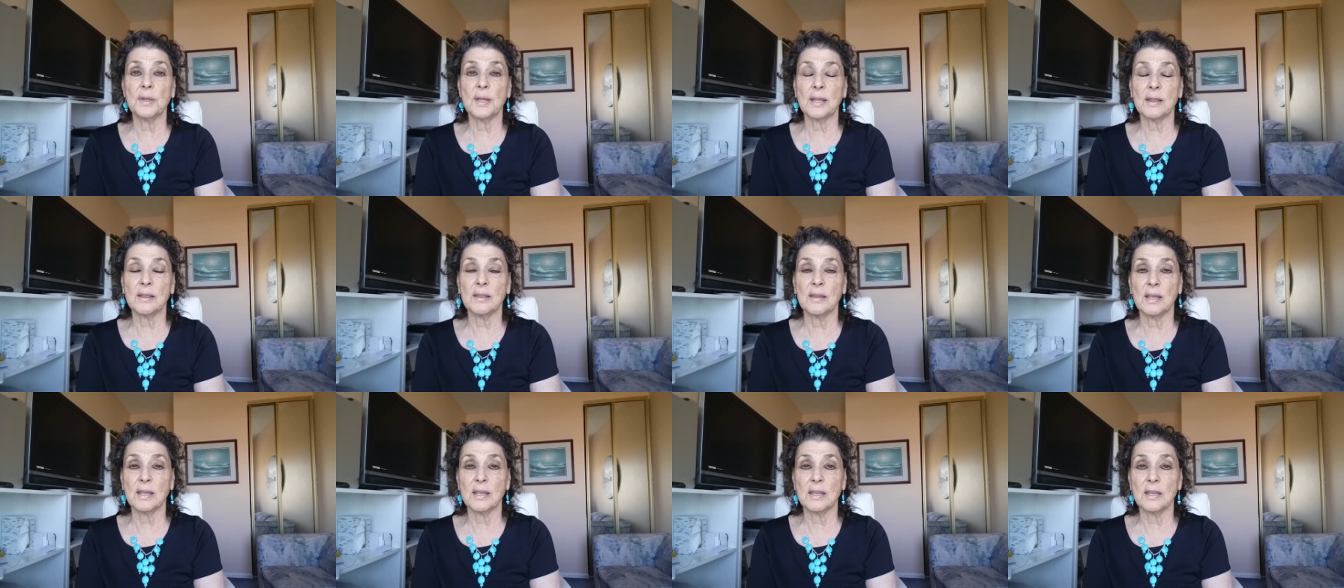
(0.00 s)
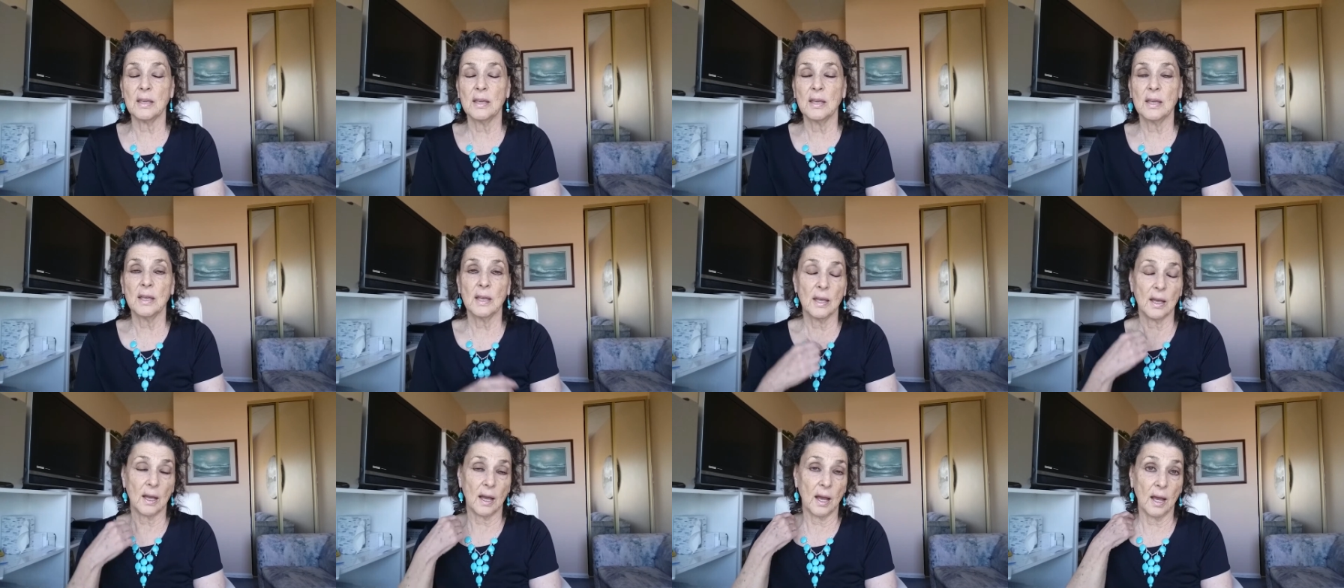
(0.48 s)
that the
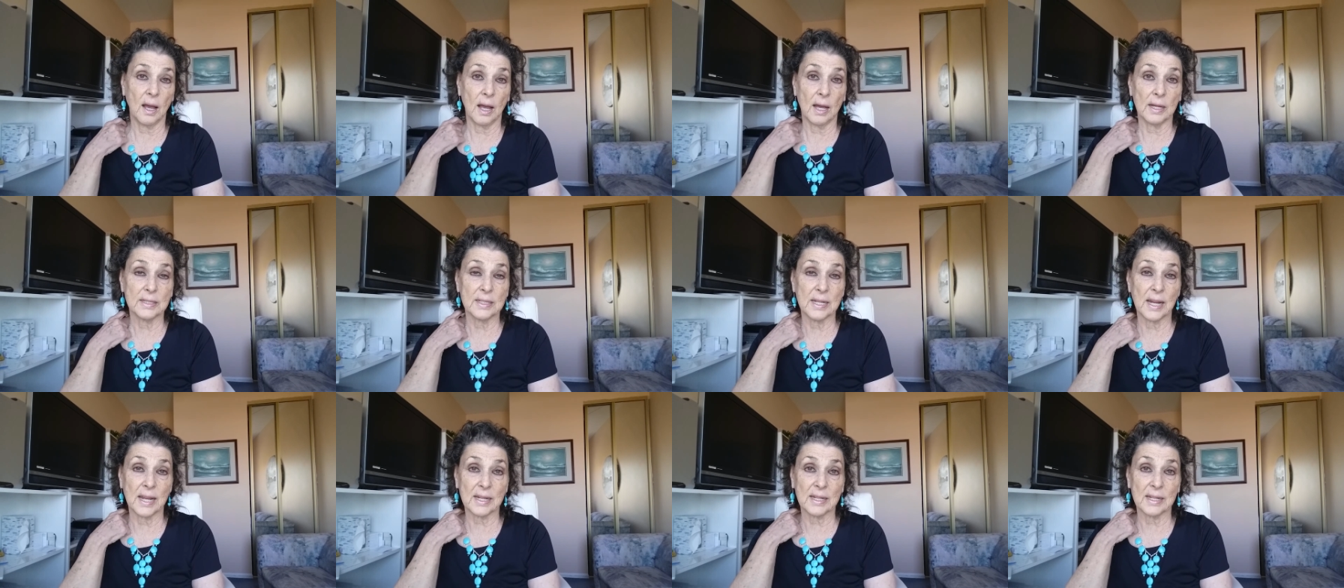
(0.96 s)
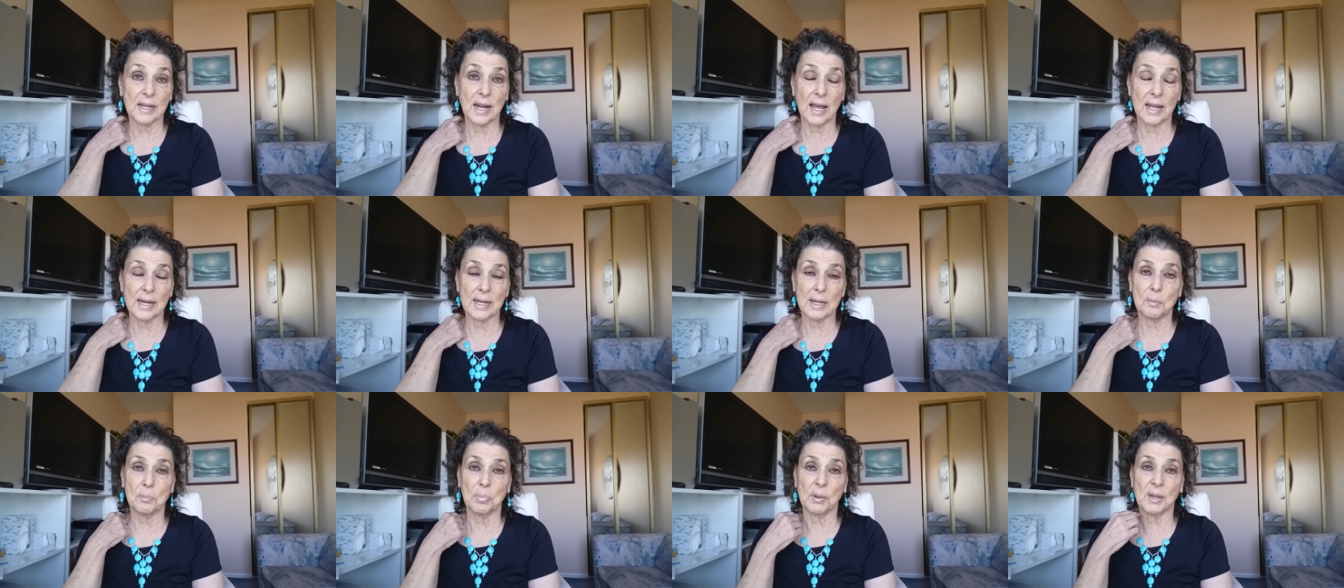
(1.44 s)
uh,
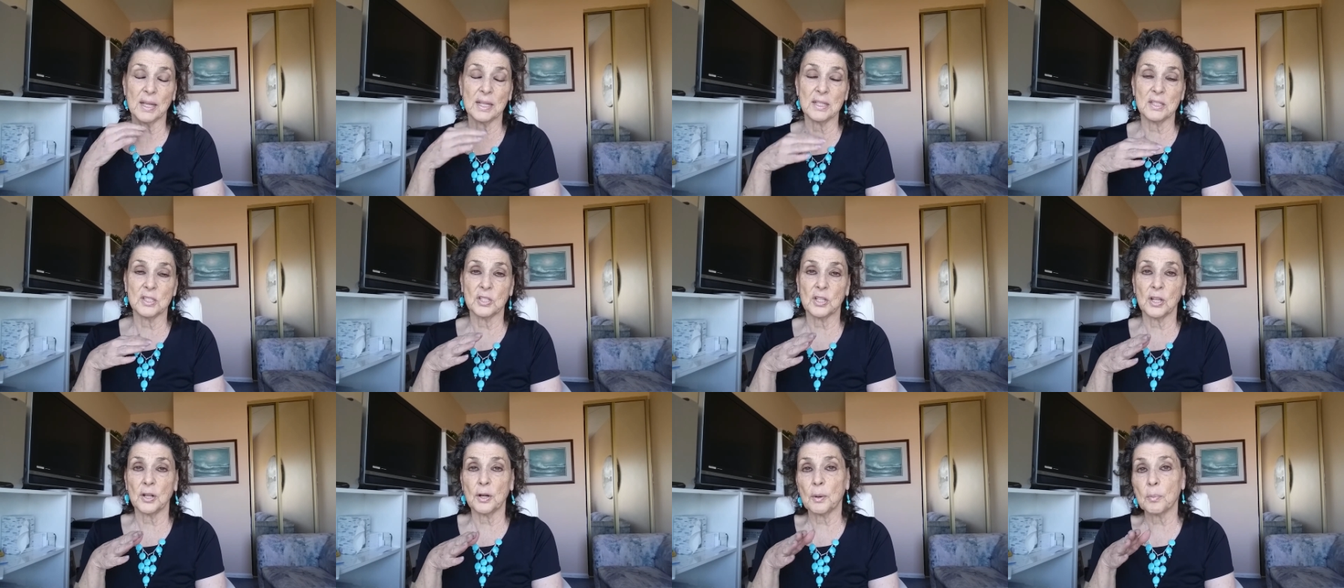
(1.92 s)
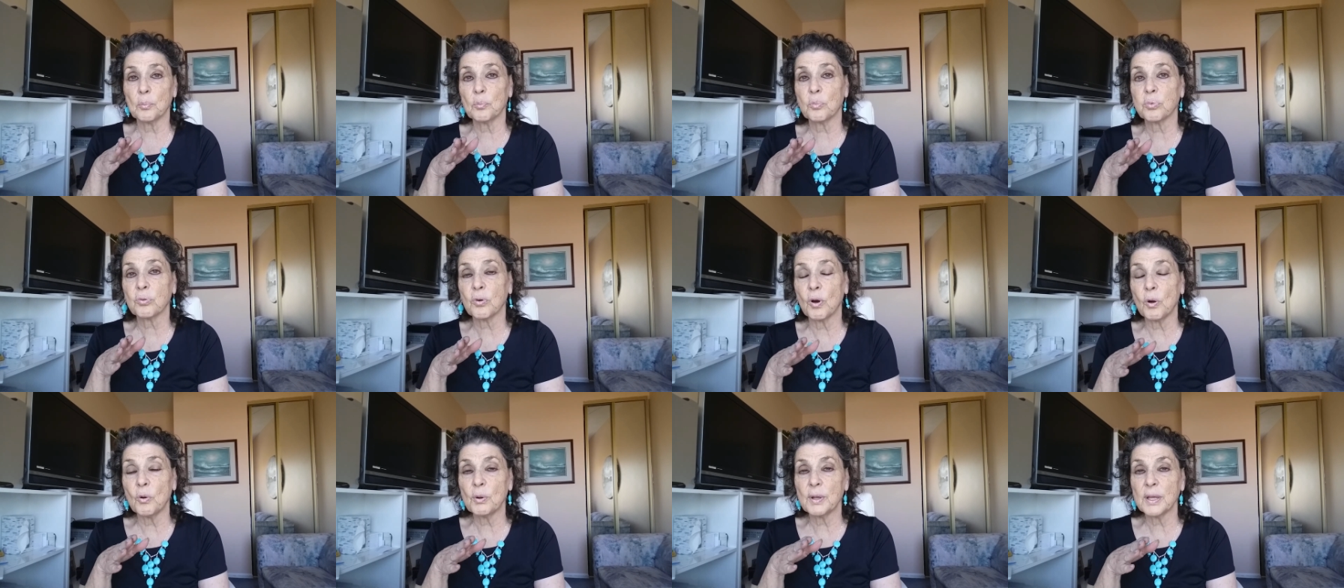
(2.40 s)
tectonic plates that are
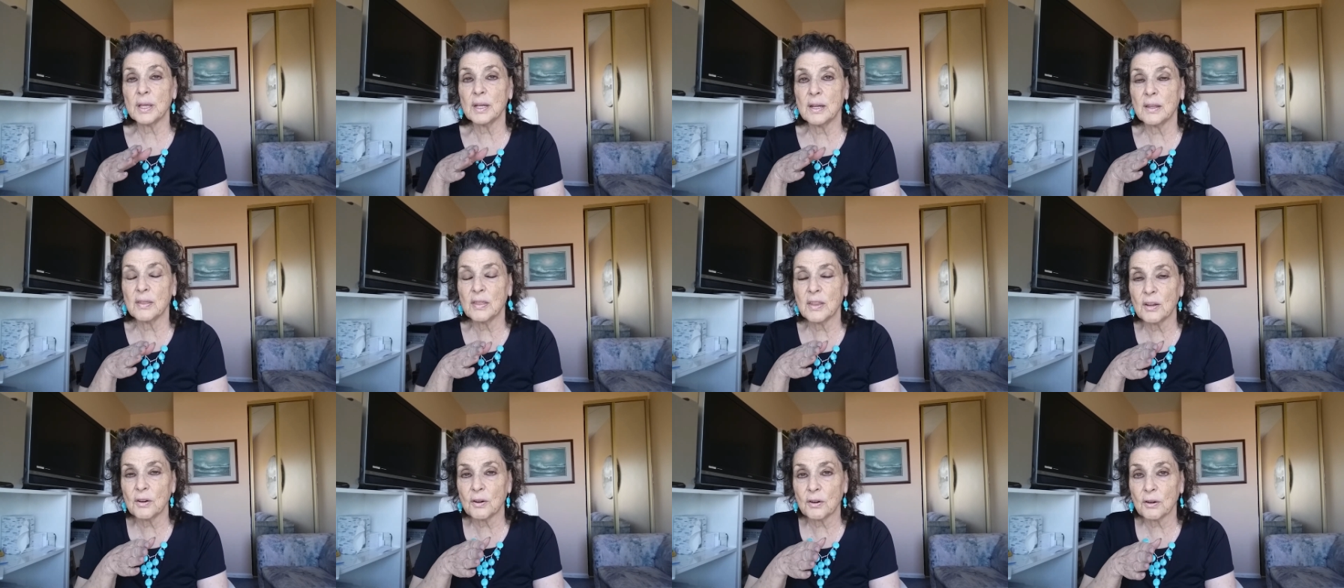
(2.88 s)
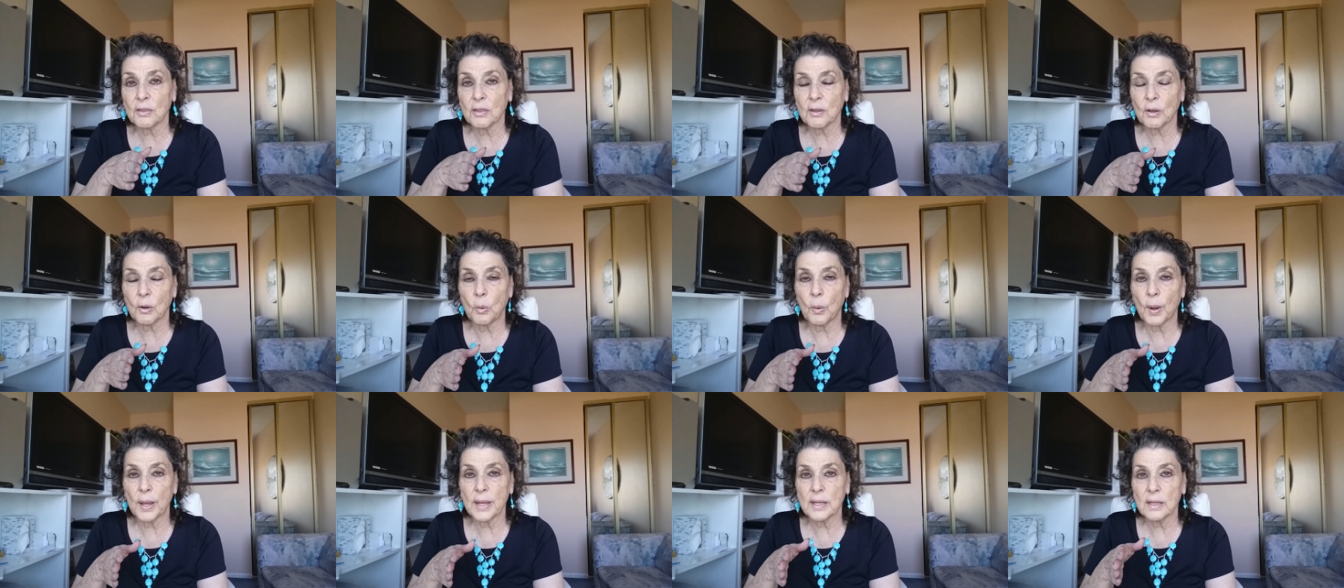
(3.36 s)
broken in the
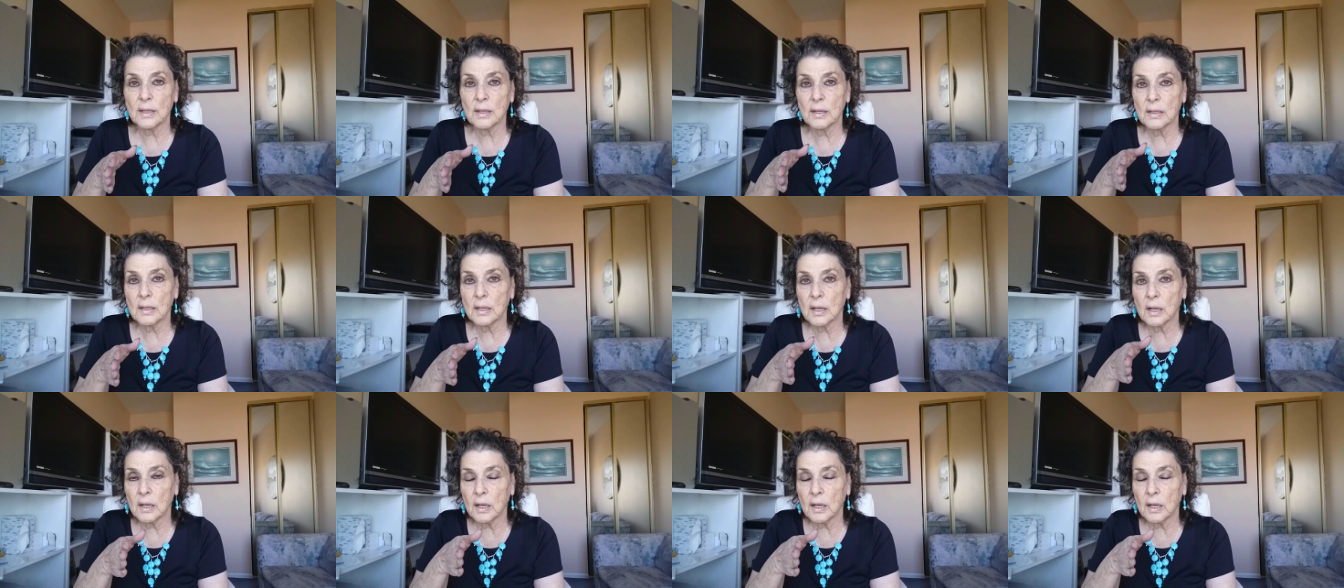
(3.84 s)
earthquake